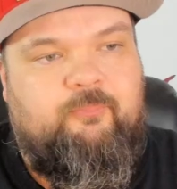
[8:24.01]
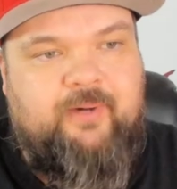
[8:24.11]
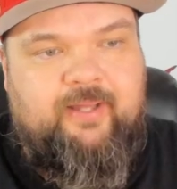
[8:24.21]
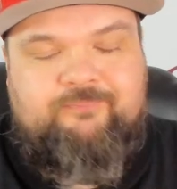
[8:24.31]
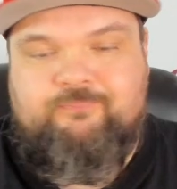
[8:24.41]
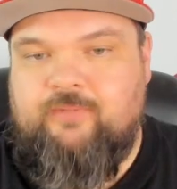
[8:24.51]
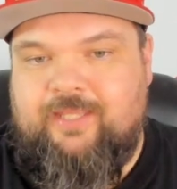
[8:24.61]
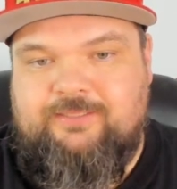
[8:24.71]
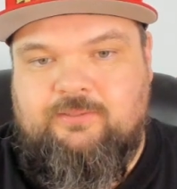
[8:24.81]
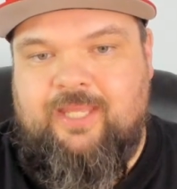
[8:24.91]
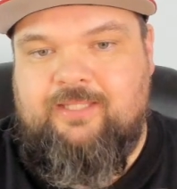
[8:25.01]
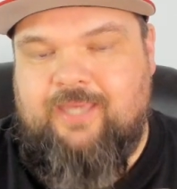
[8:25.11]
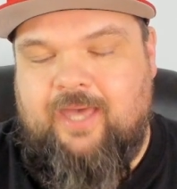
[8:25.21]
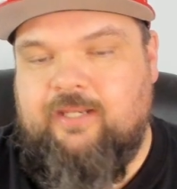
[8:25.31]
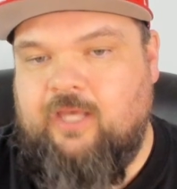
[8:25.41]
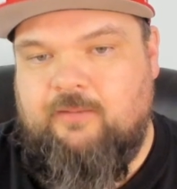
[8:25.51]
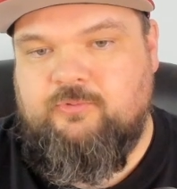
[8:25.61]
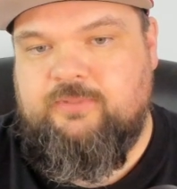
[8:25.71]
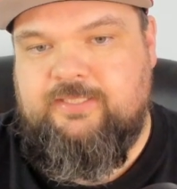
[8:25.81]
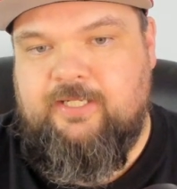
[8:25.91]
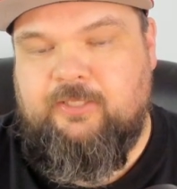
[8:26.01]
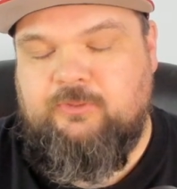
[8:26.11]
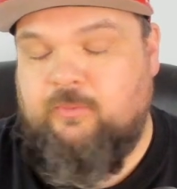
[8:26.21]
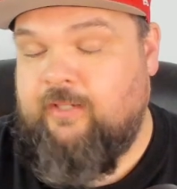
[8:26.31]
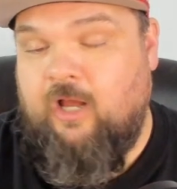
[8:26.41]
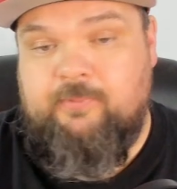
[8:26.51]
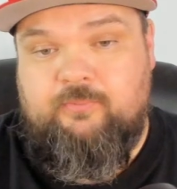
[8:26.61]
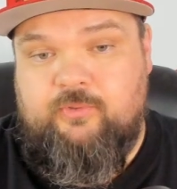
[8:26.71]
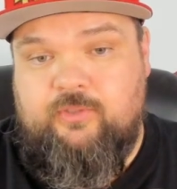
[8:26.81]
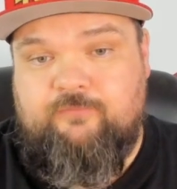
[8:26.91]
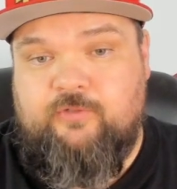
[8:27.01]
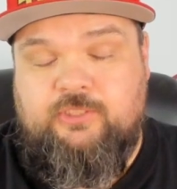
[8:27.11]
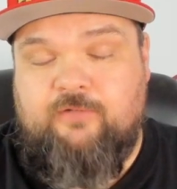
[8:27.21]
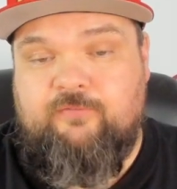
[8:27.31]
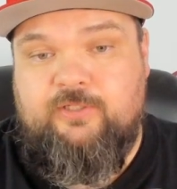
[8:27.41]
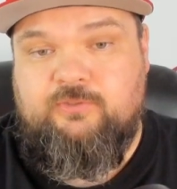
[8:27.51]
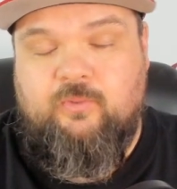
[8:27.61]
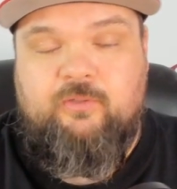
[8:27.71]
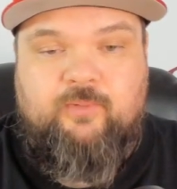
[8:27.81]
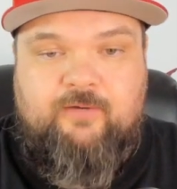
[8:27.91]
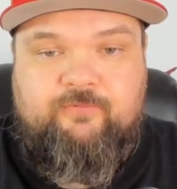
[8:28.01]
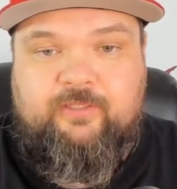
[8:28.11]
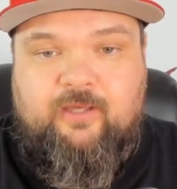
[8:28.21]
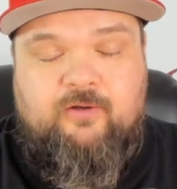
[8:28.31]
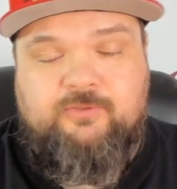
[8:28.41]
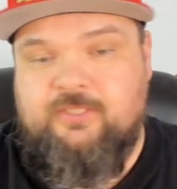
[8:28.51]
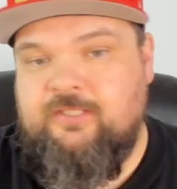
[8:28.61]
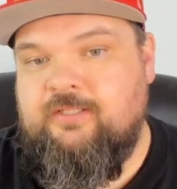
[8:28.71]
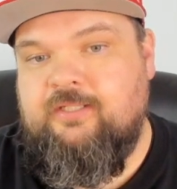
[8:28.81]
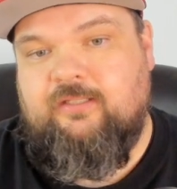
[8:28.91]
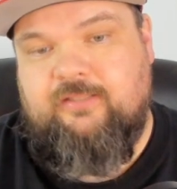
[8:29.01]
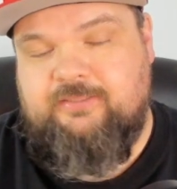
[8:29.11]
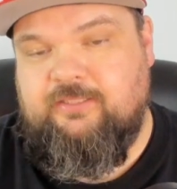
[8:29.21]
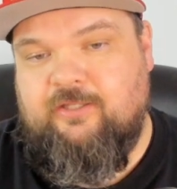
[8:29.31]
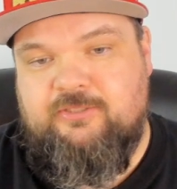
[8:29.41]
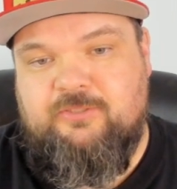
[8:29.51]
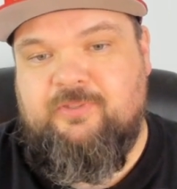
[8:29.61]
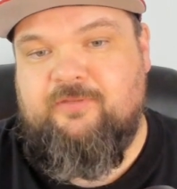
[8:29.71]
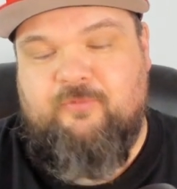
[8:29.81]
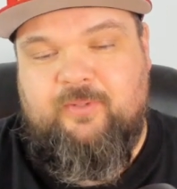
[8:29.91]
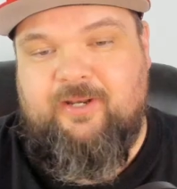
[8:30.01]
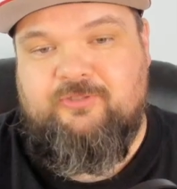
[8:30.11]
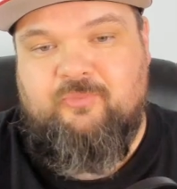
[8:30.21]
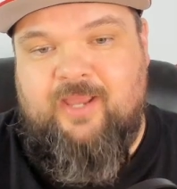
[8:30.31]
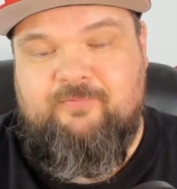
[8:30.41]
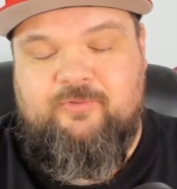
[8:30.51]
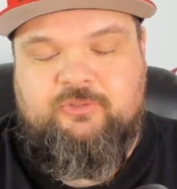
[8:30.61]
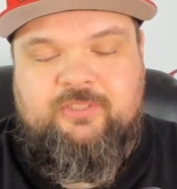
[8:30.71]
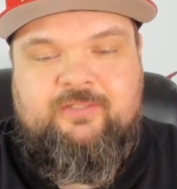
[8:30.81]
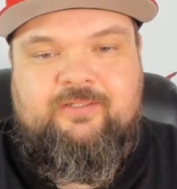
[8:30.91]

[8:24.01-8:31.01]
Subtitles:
But it kind of comes with the territory. I'll be rooting for Charvarius Ward wherever he goes, unless he goes to one of the 49ers rivals.